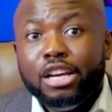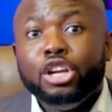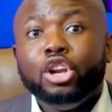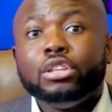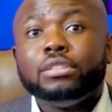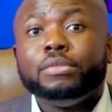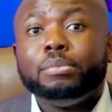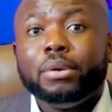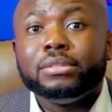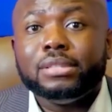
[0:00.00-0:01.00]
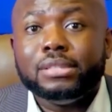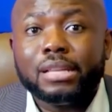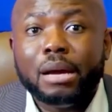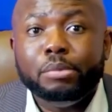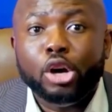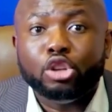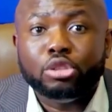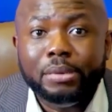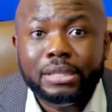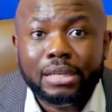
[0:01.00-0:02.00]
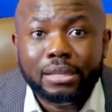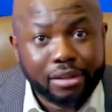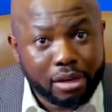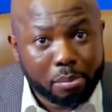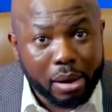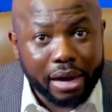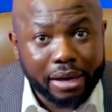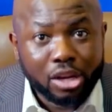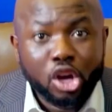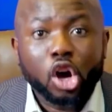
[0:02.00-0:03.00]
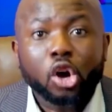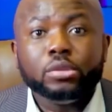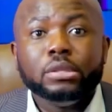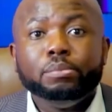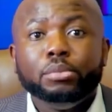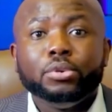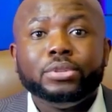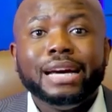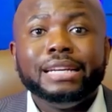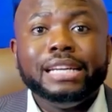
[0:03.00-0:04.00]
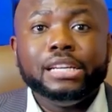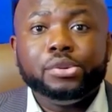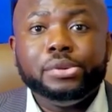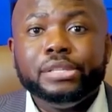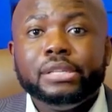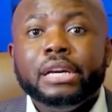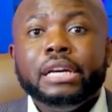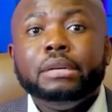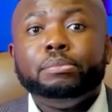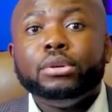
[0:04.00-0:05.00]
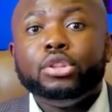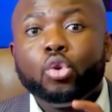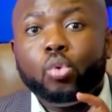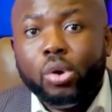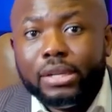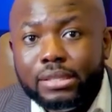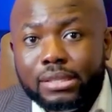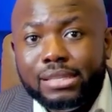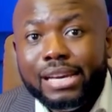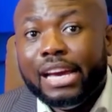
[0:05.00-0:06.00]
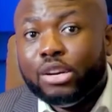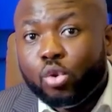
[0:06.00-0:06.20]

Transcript: a lot of the processes can be automated, thereby causing both an increase in both the quality and